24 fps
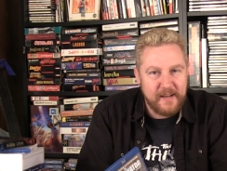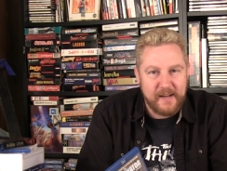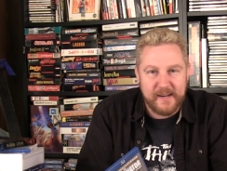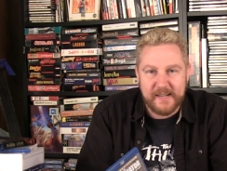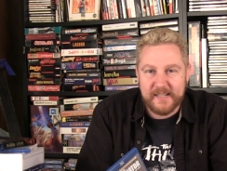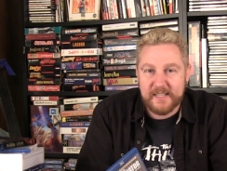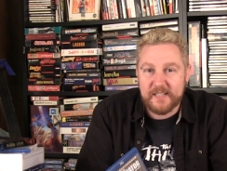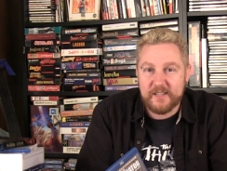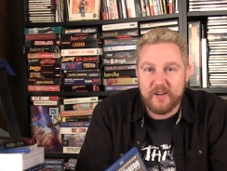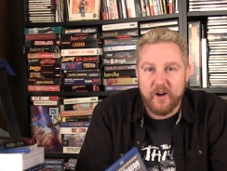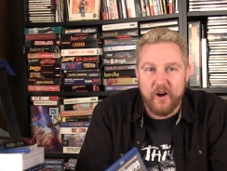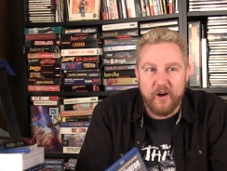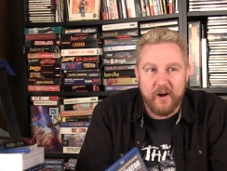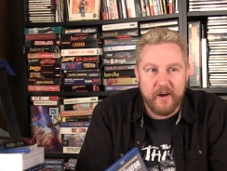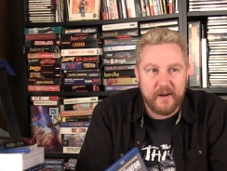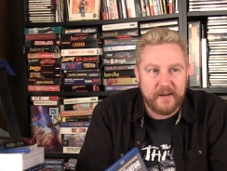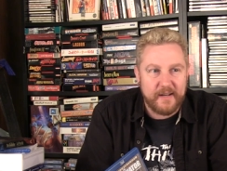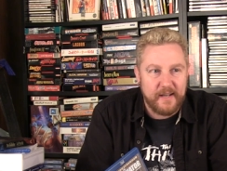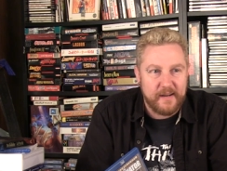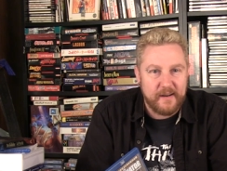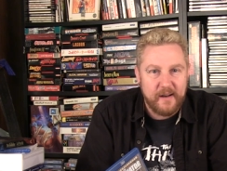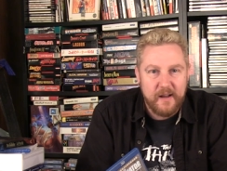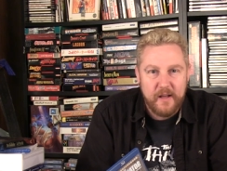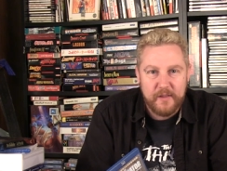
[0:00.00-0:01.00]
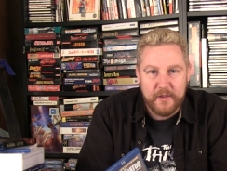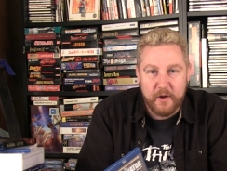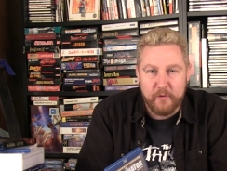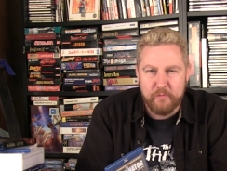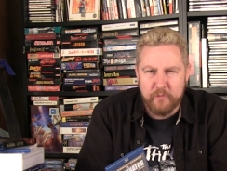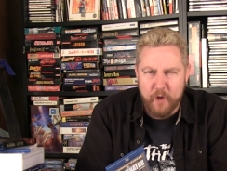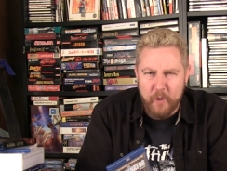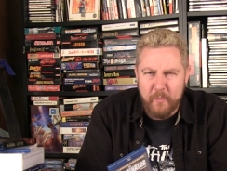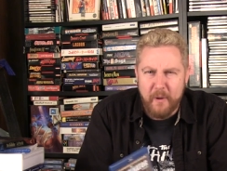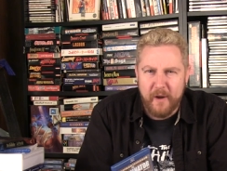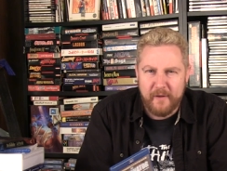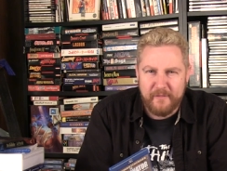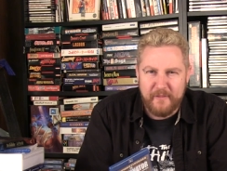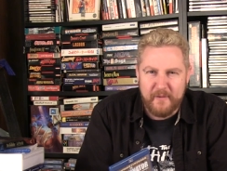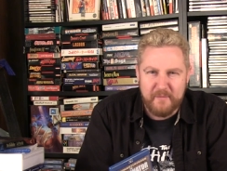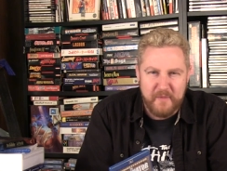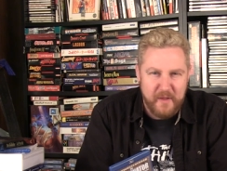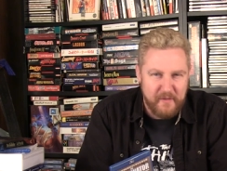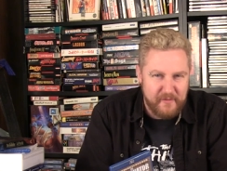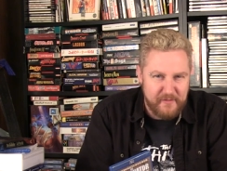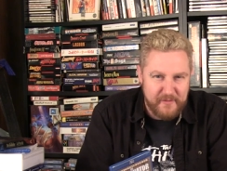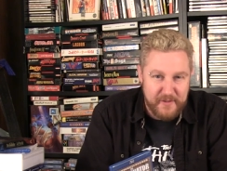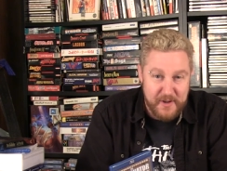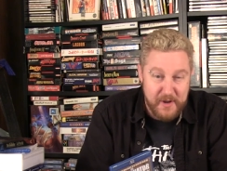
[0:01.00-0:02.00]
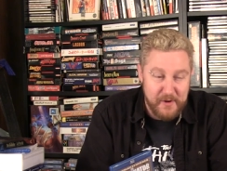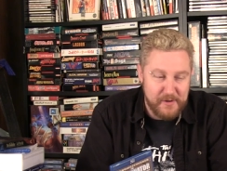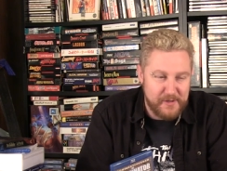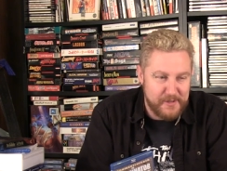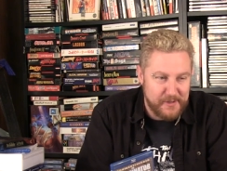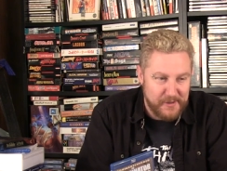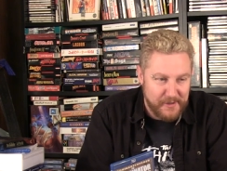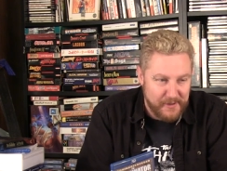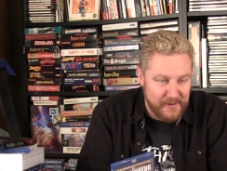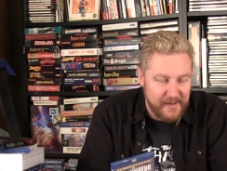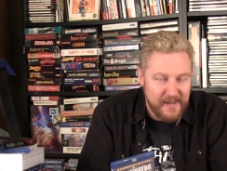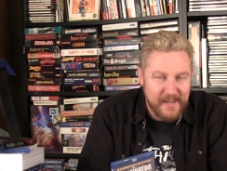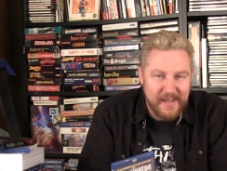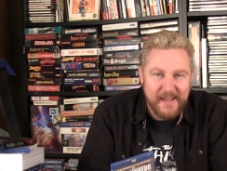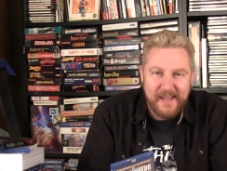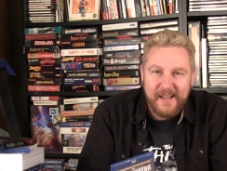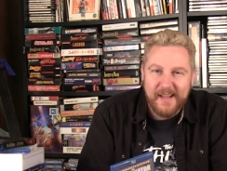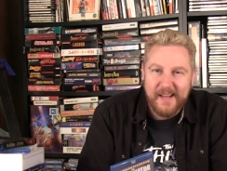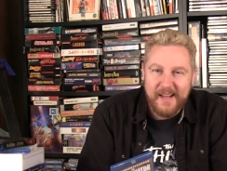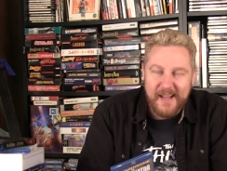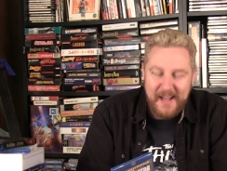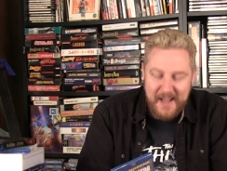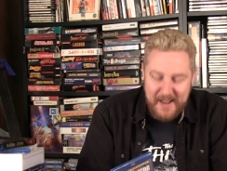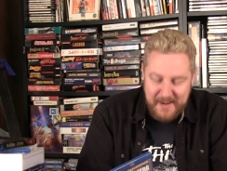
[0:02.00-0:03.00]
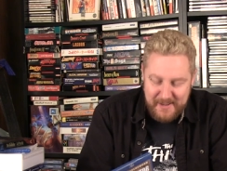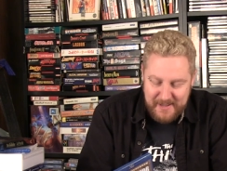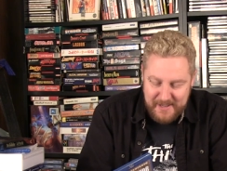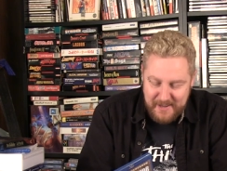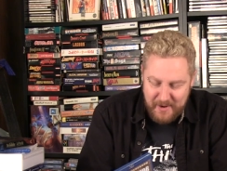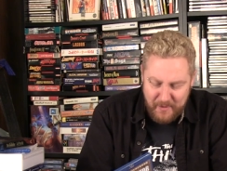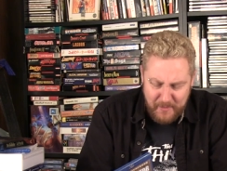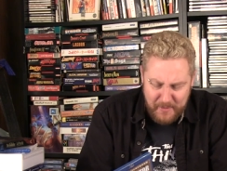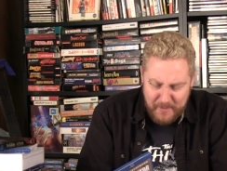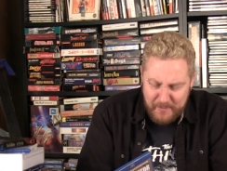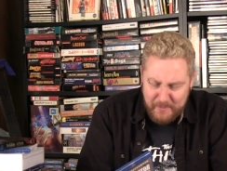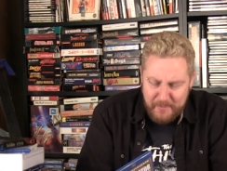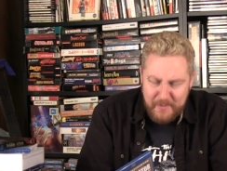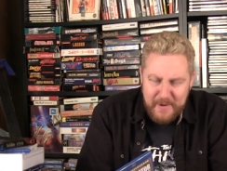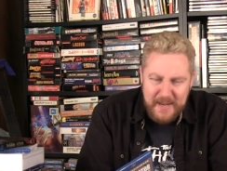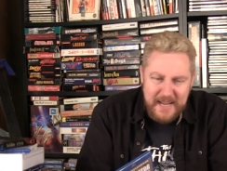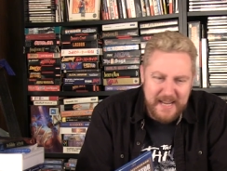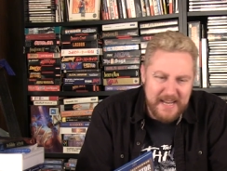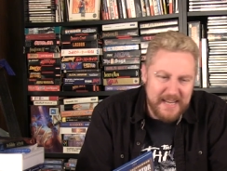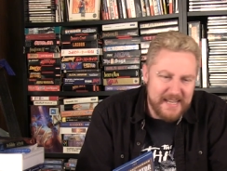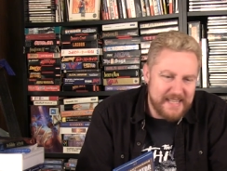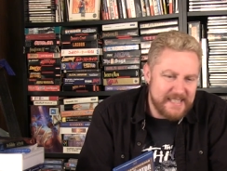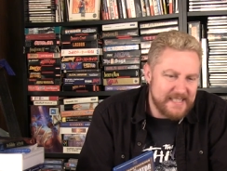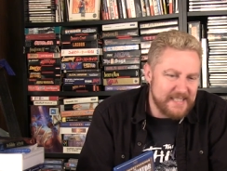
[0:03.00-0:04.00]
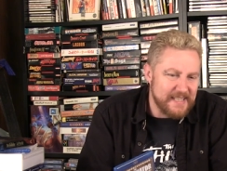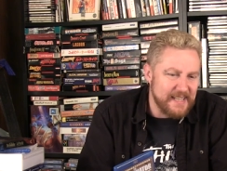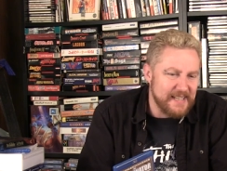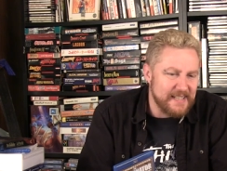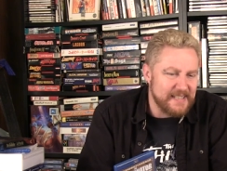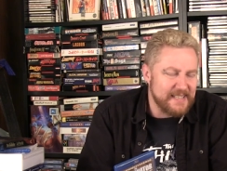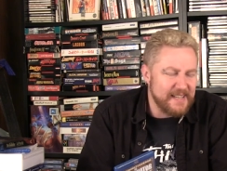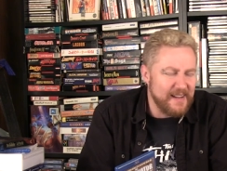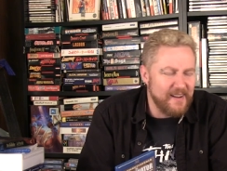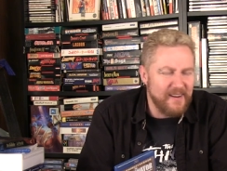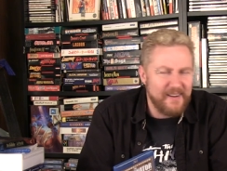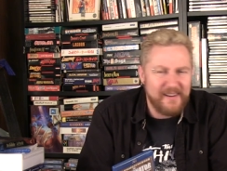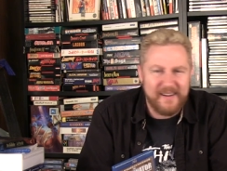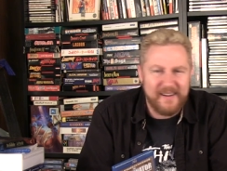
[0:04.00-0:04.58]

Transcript: got its target, the robot from the future and you know with Reese and